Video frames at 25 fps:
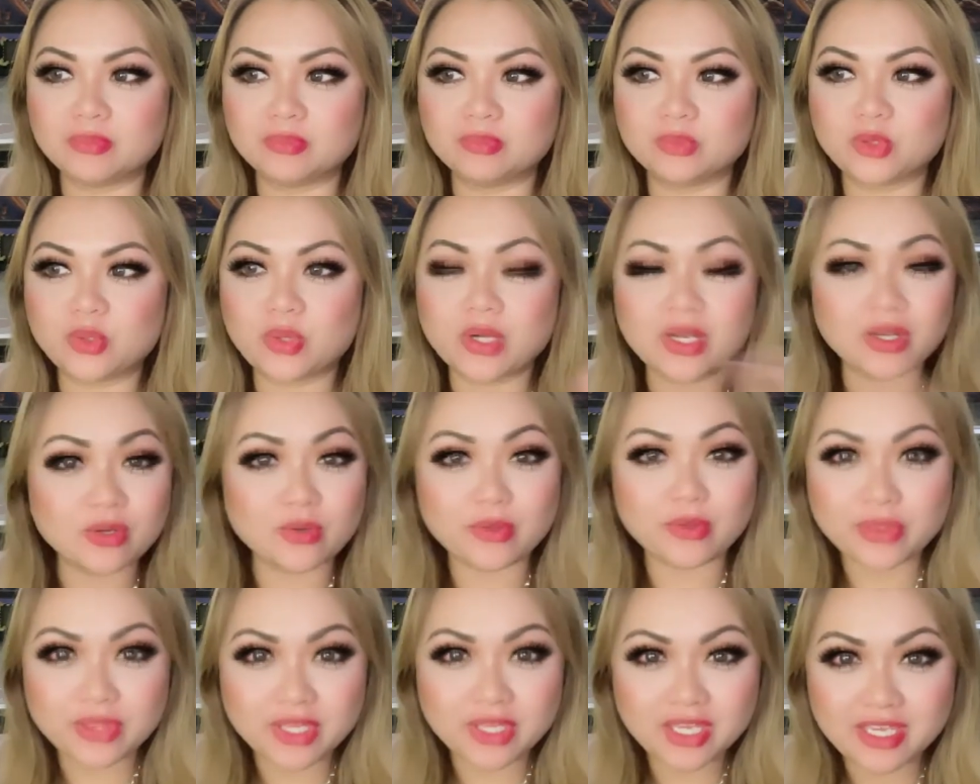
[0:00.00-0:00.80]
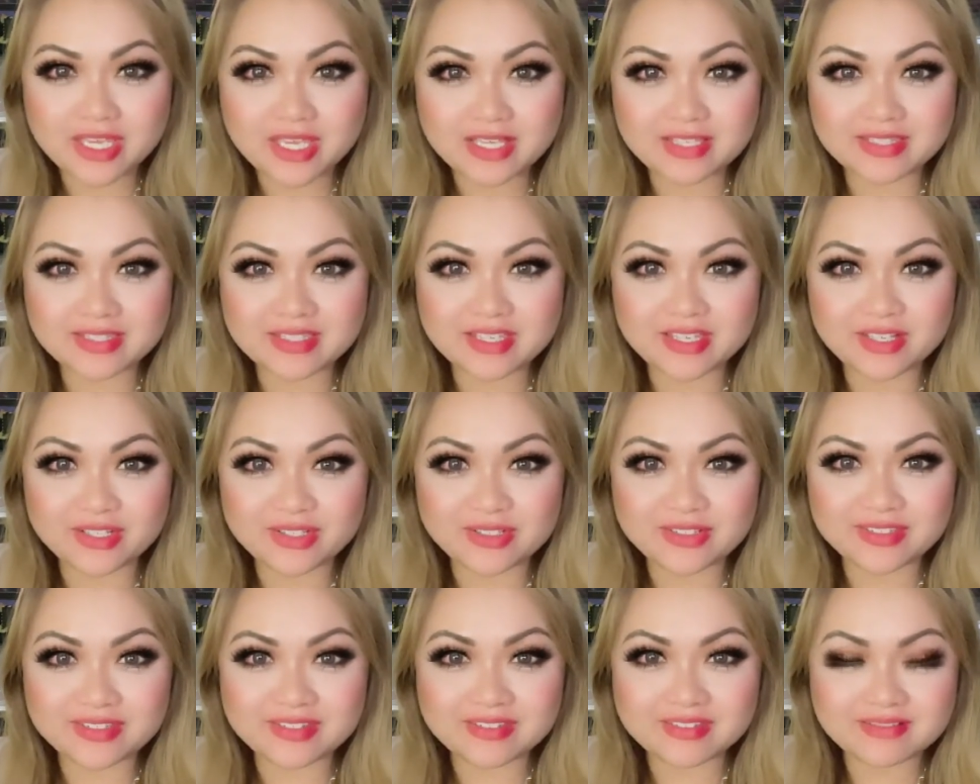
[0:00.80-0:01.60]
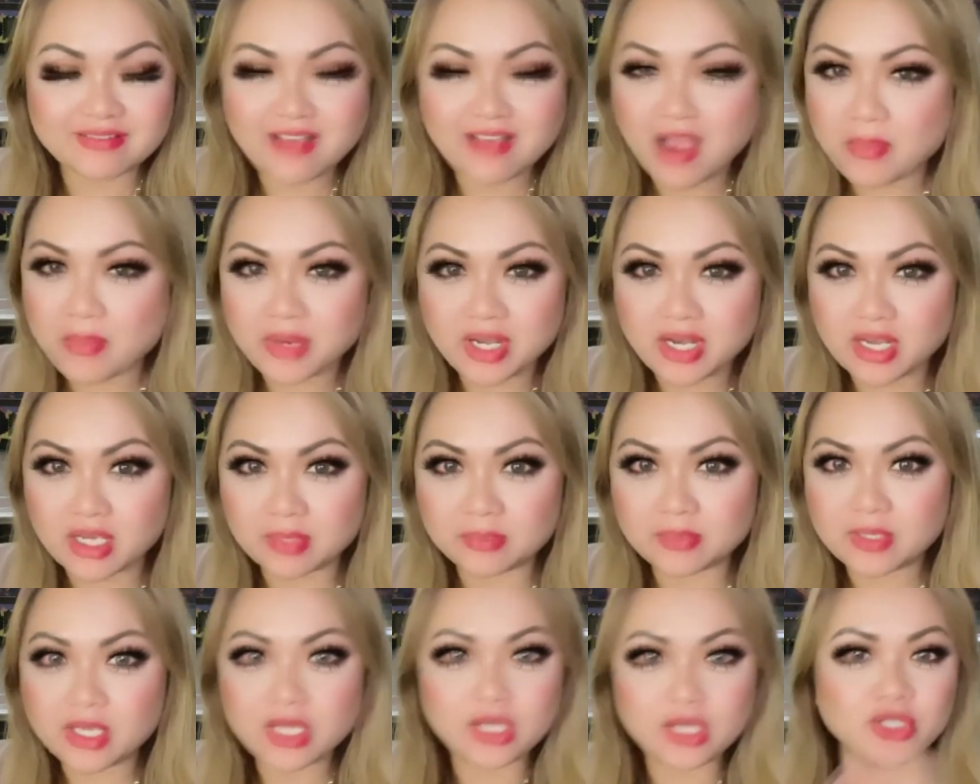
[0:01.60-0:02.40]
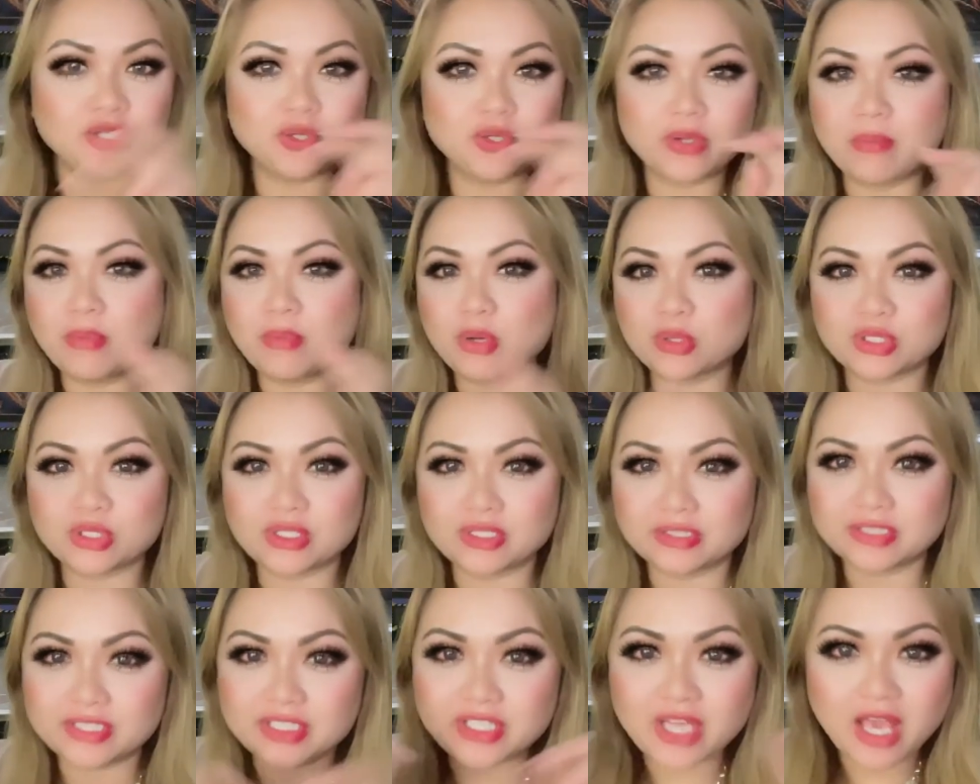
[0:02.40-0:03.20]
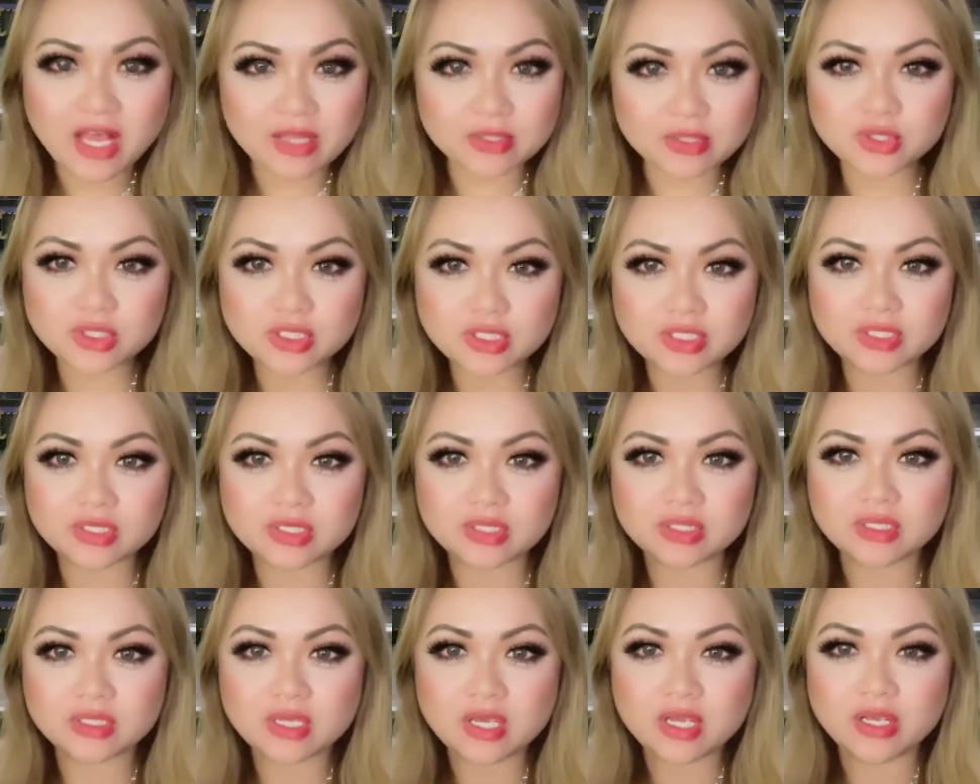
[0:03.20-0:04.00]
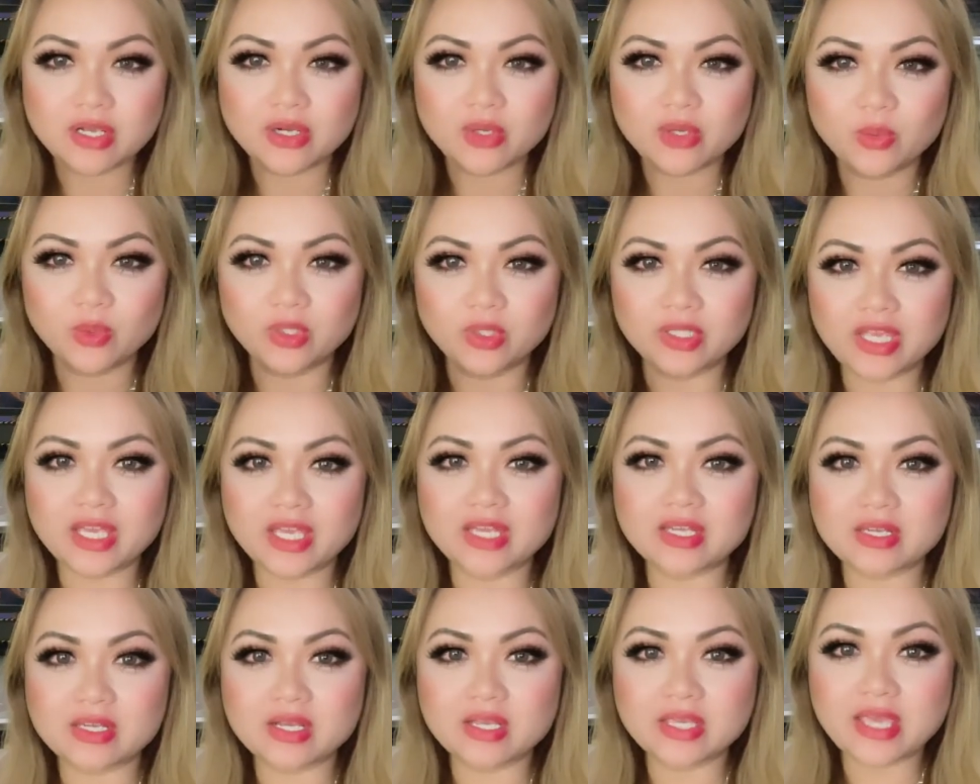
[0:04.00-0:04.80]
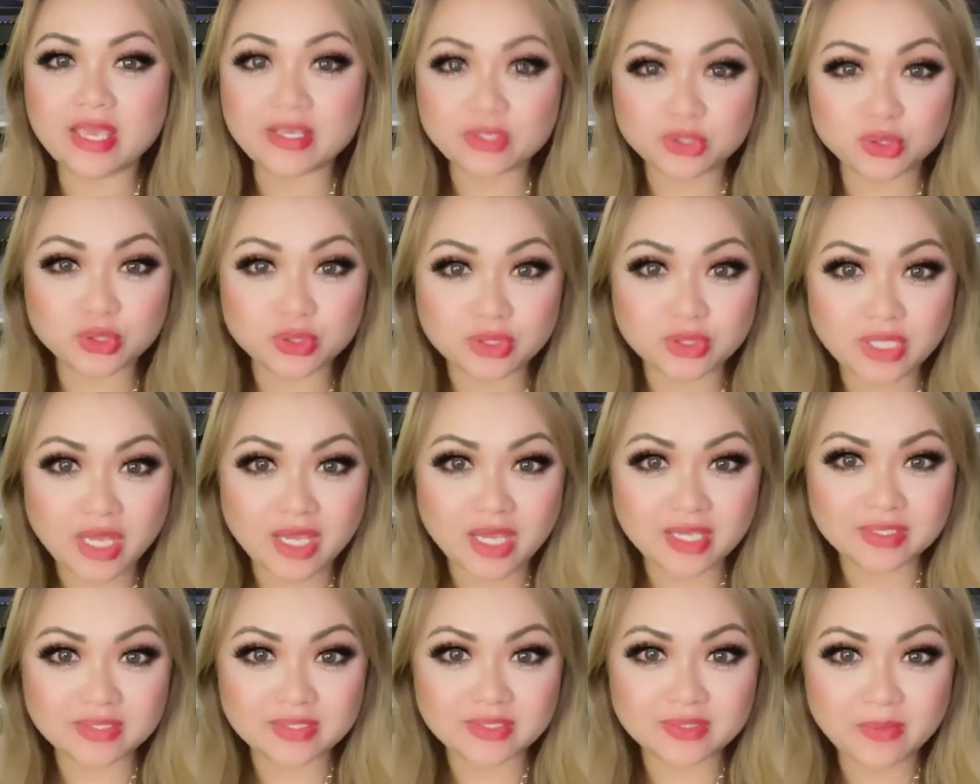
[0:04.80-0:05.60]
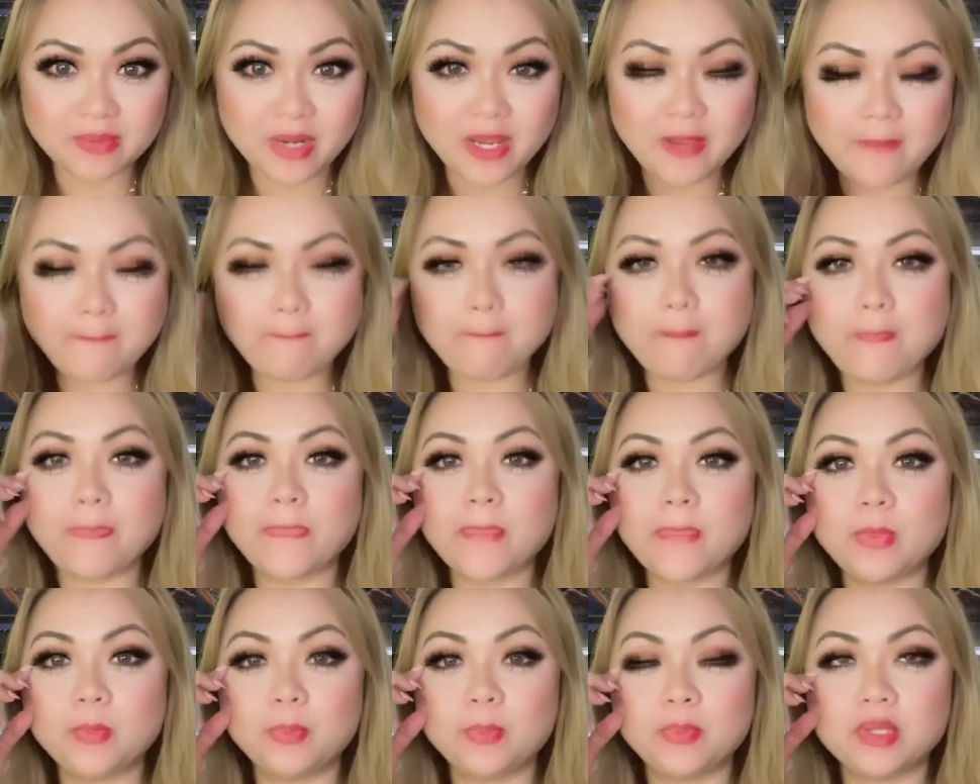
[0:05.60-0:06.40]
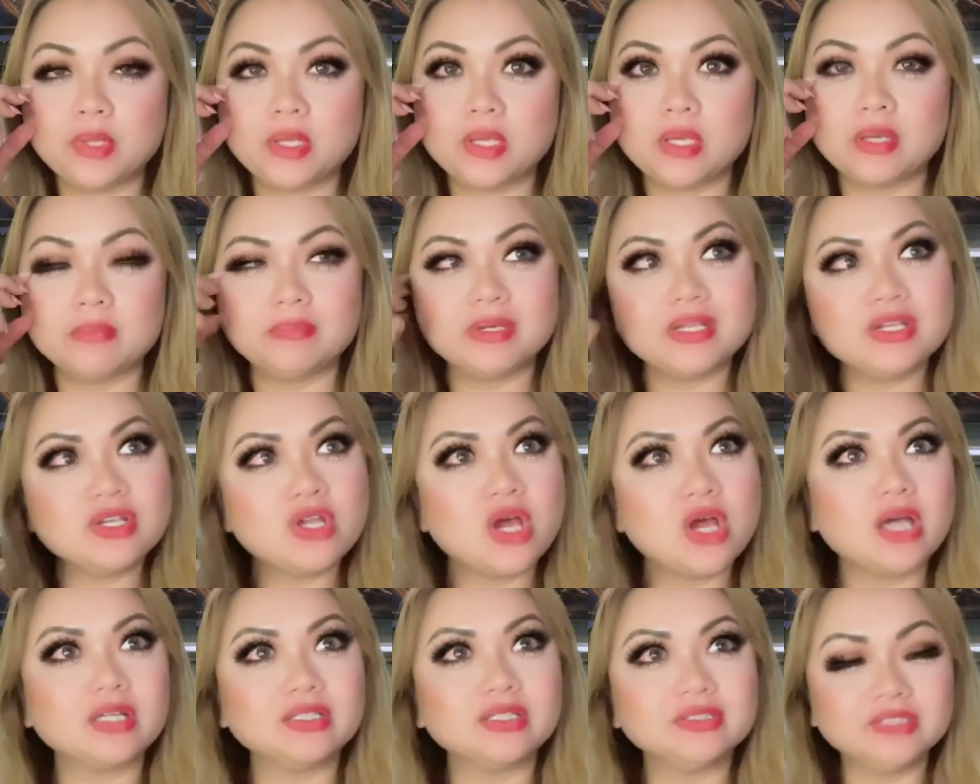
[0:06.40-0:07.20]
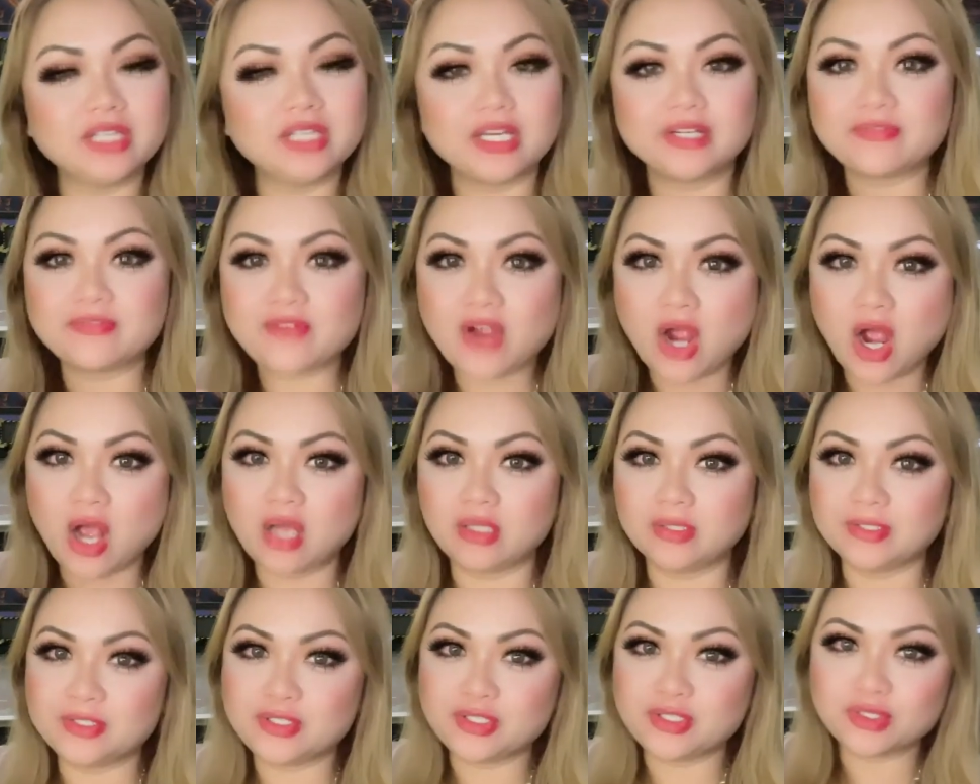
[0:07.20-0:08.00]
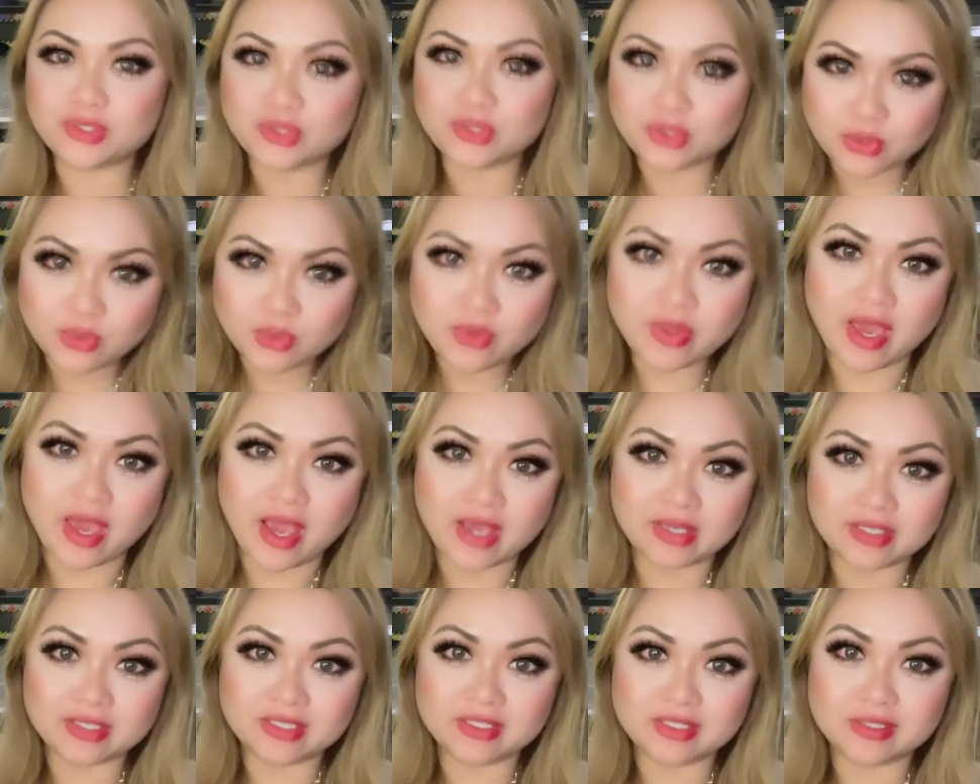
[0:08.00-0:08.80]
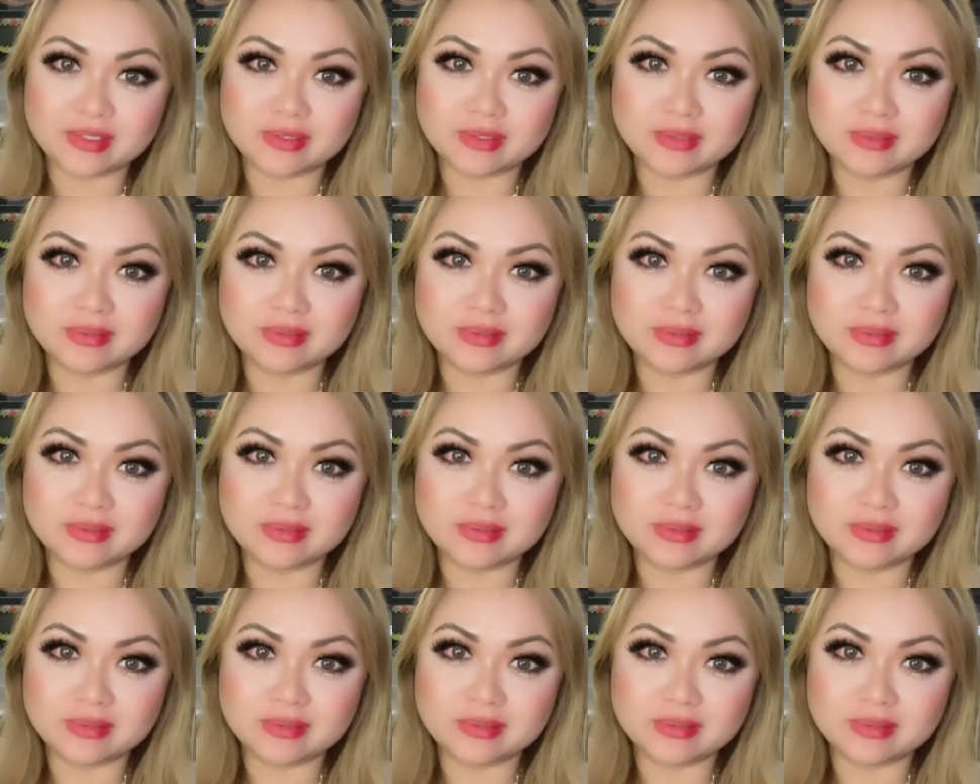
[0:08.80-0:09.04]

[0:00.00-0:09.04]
critical thinking skills coming up. Your emotional intelligence will get exercised, right? But not a lot of colleges do that,